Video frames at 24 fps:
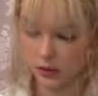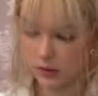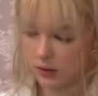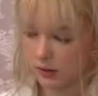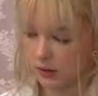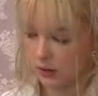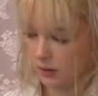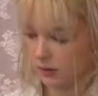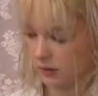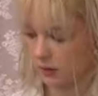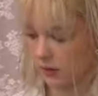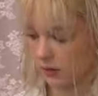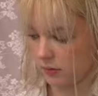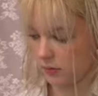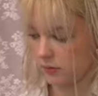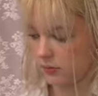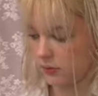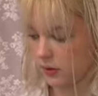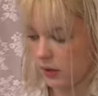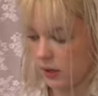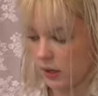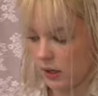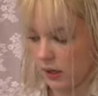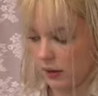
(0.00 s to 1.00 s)
So
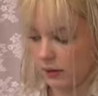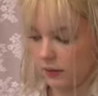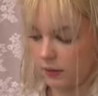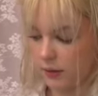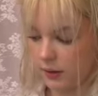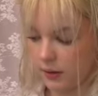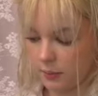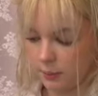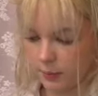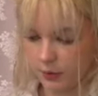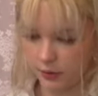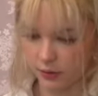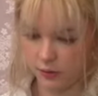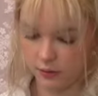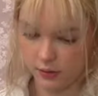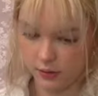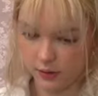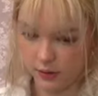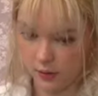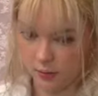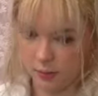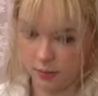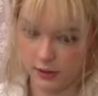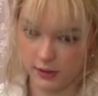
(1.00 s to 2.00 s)
I would recommend using
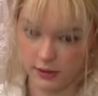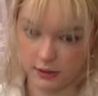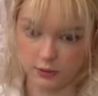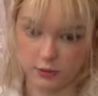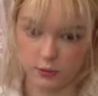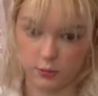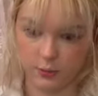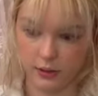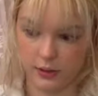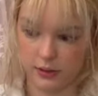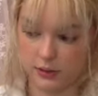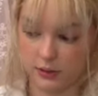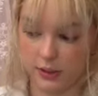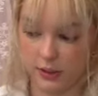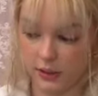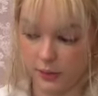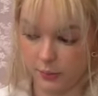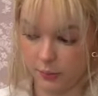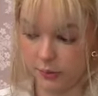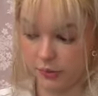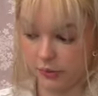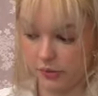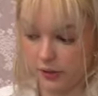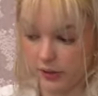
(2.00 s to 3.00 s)
heat protection because I am
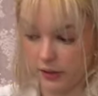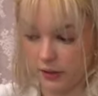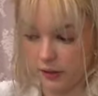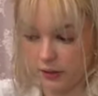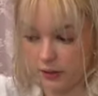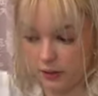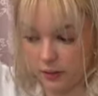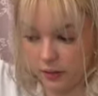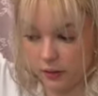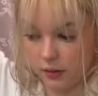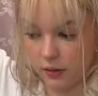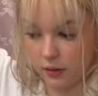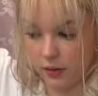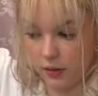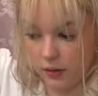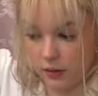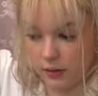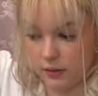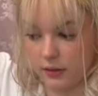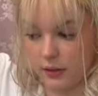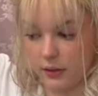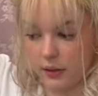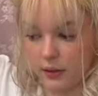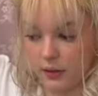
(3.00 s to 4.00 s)
using it on the
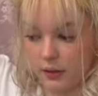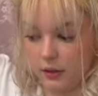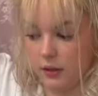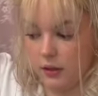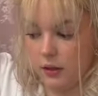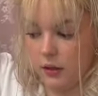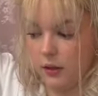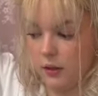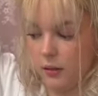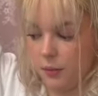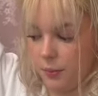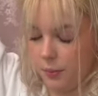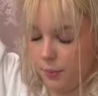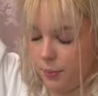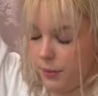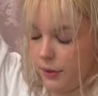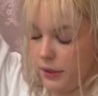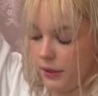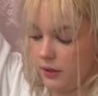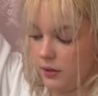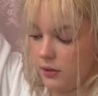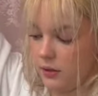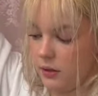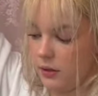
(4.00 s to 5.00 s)
hottest setting,
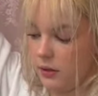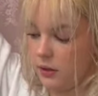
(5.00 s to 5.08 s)
but